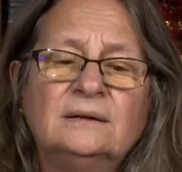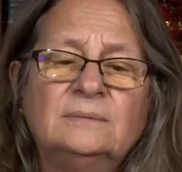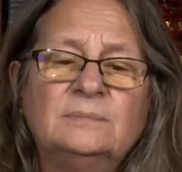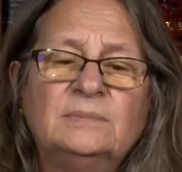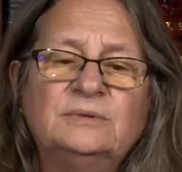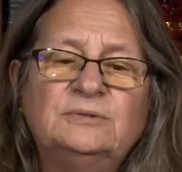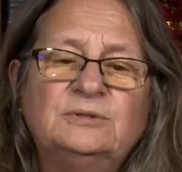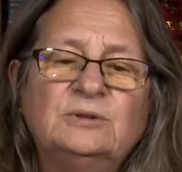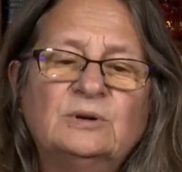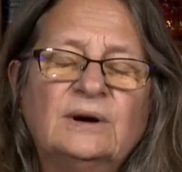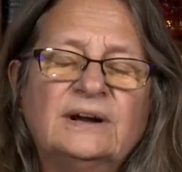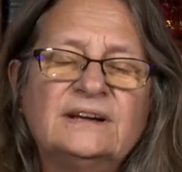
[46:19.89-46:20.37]

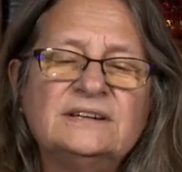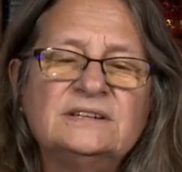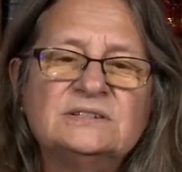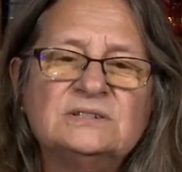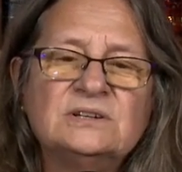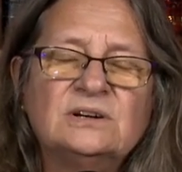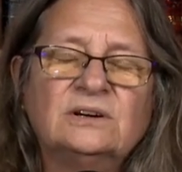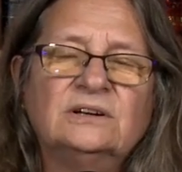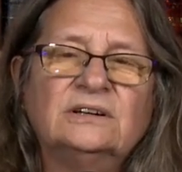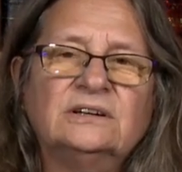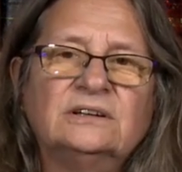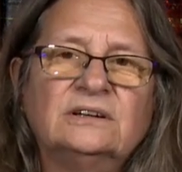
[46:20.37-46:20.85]
before I
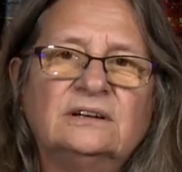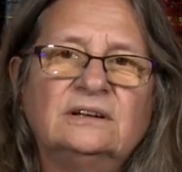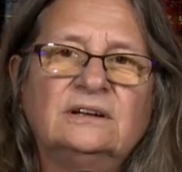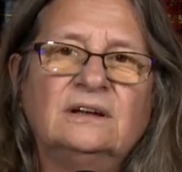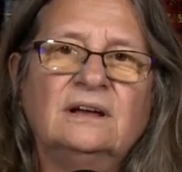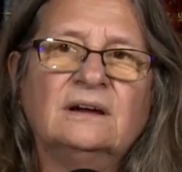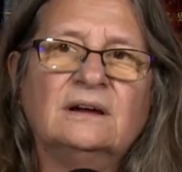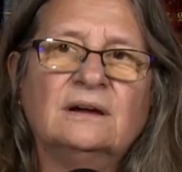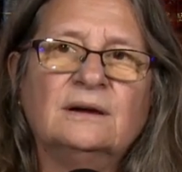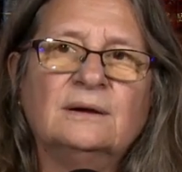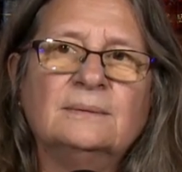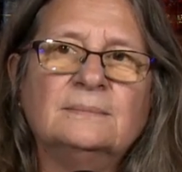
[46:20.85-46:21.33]
started
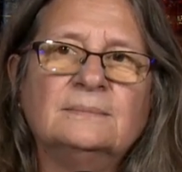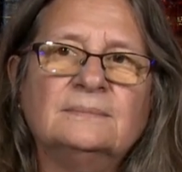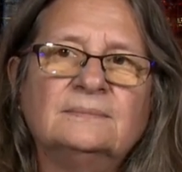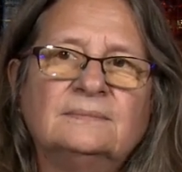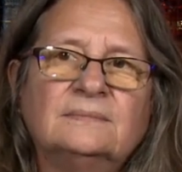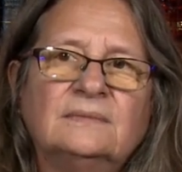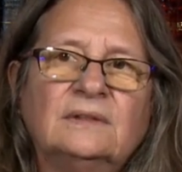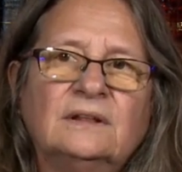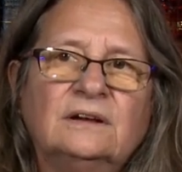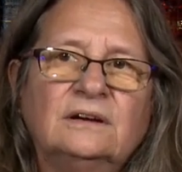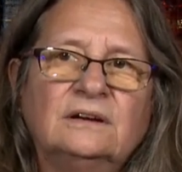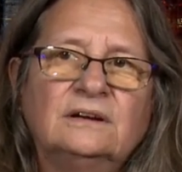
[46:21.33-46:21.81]

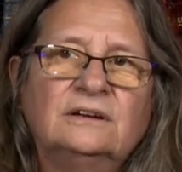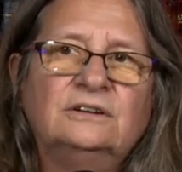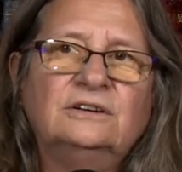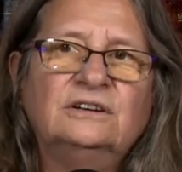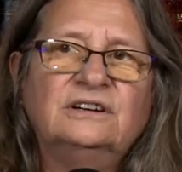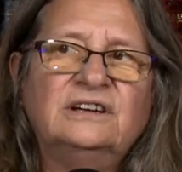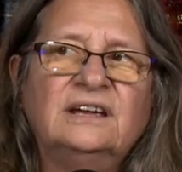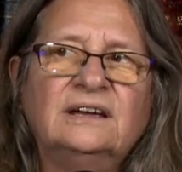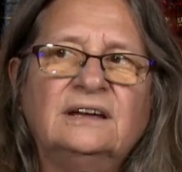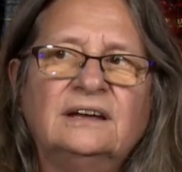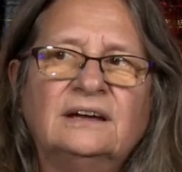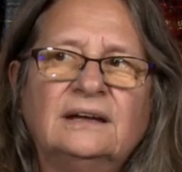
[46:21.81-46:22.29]

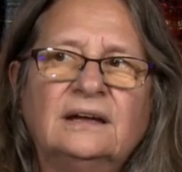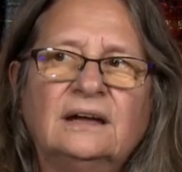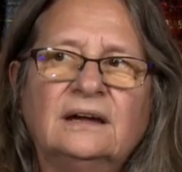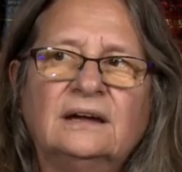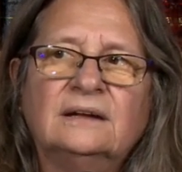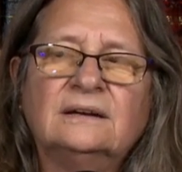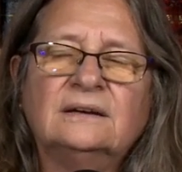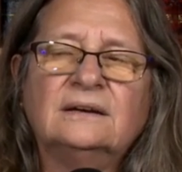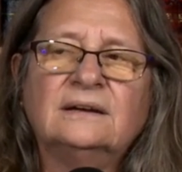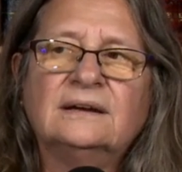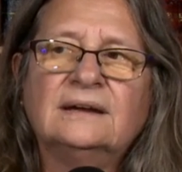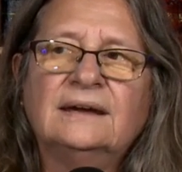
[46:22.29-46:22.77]
cooking
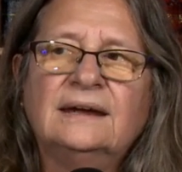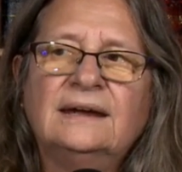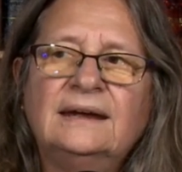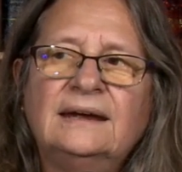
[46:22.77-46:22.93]
again.